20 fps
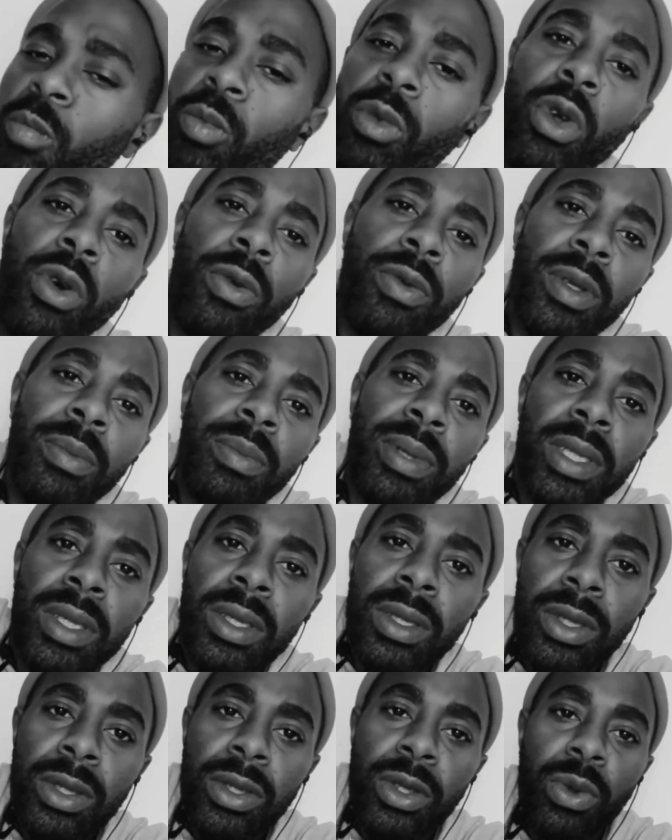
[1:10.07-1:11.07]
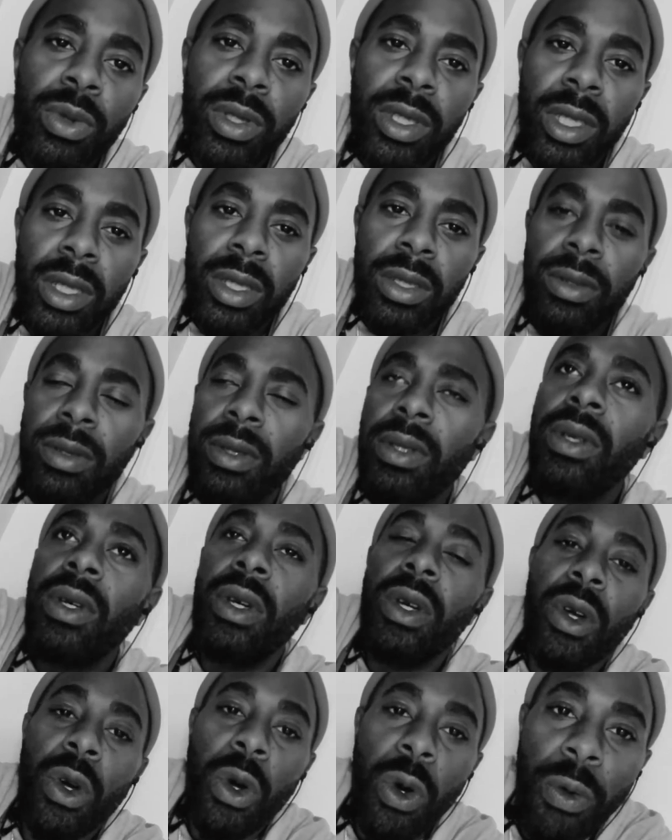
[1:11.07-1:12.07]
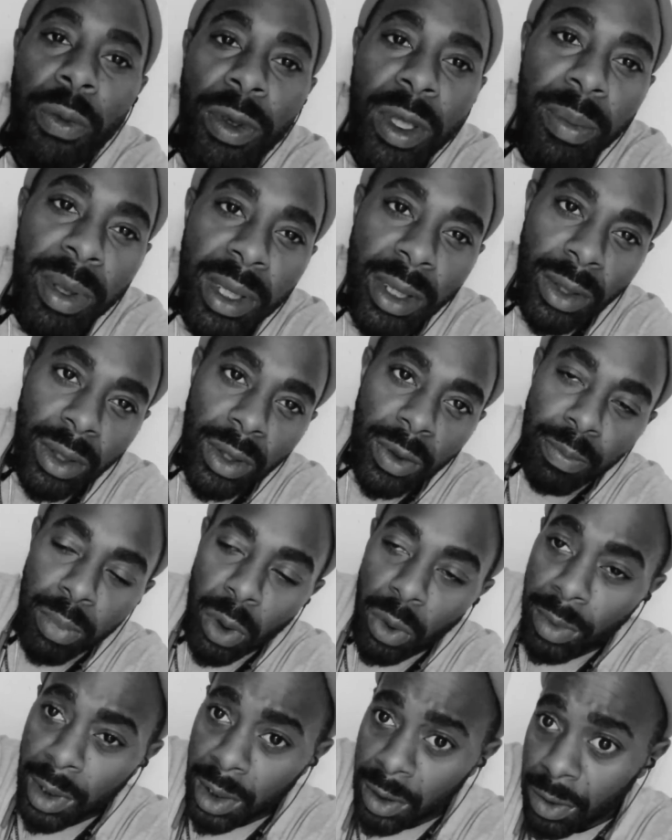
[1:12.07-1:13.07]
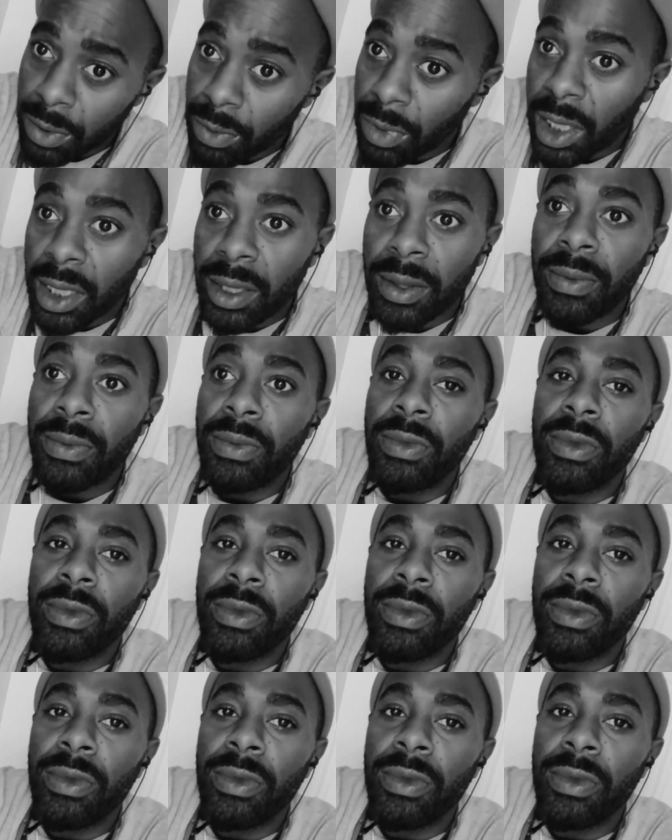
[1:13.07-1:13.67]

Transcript: Hopefully business is doing good. Hopefully business is booming, right?